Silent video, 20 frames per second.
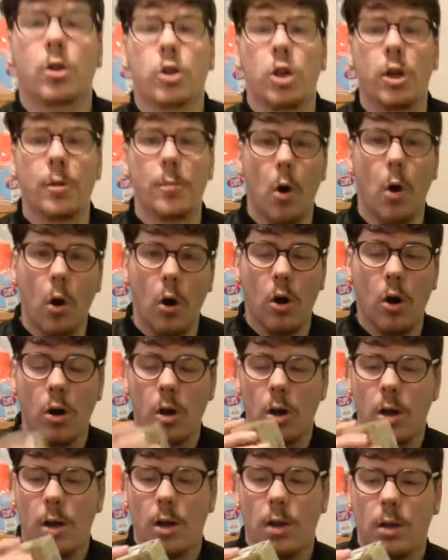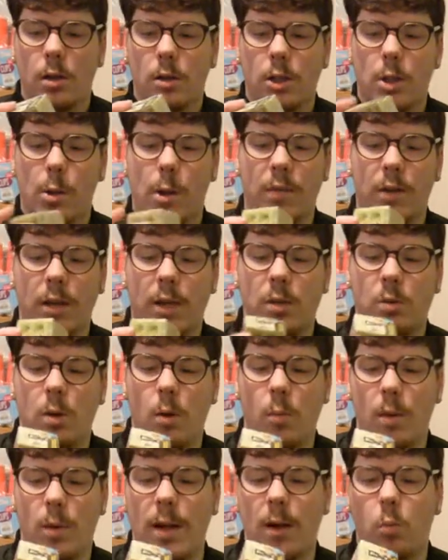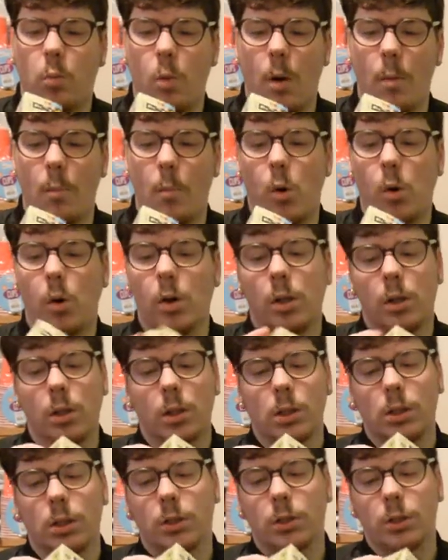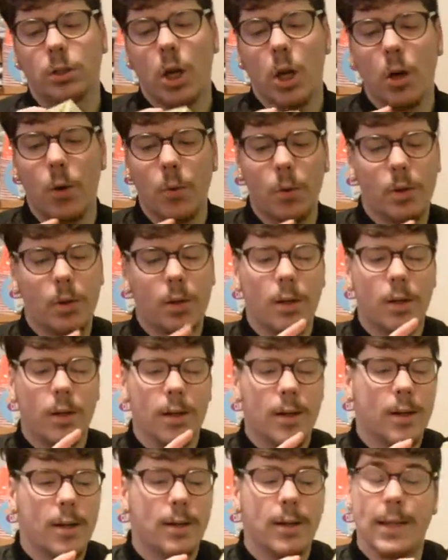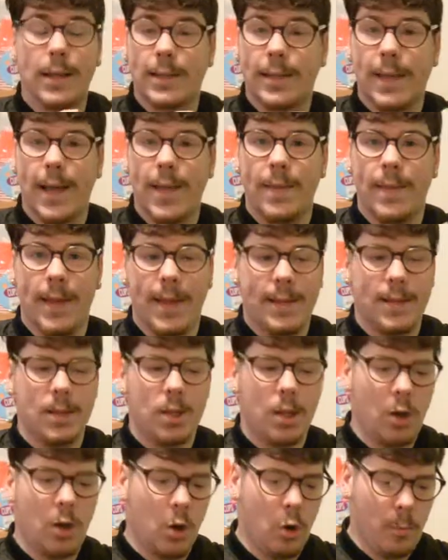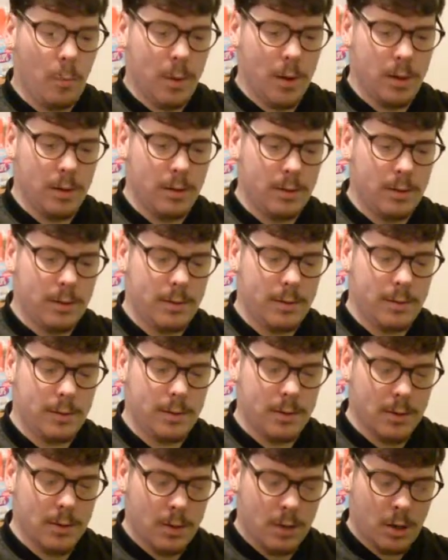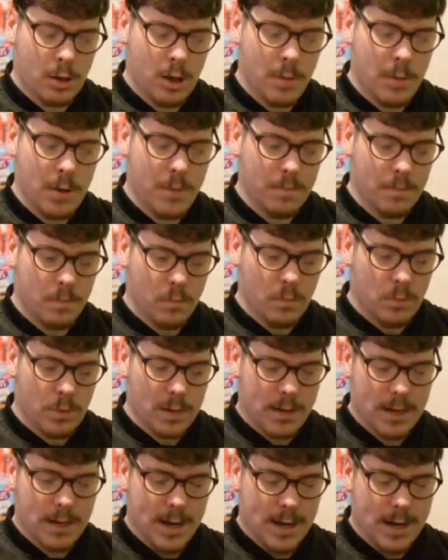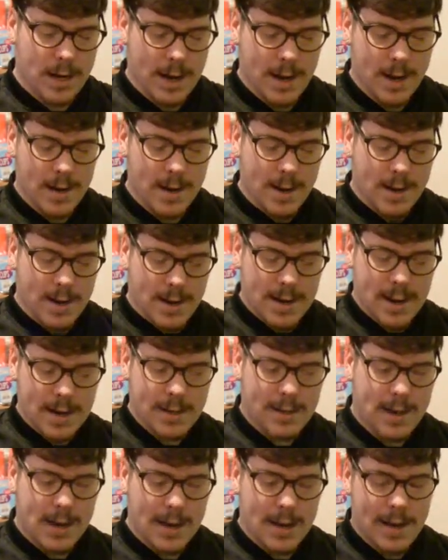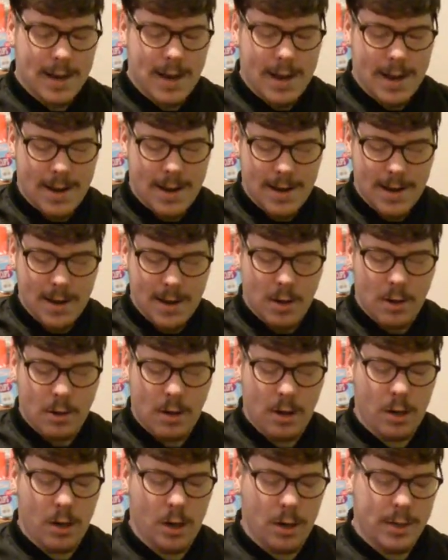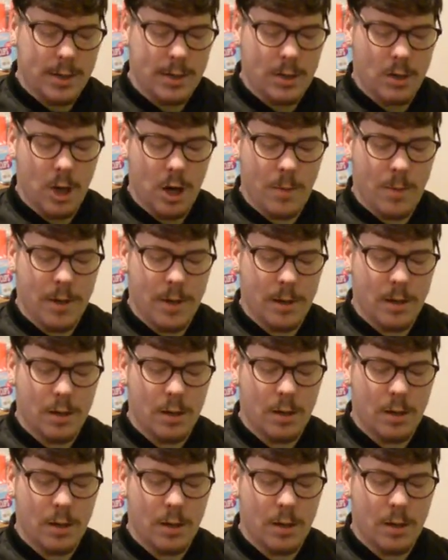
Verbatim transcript: two more. So, after this one, we'll have one more. So, Let's get this open. Come on. Let's get in there. Let's get in there. Right, guys, it's not opening.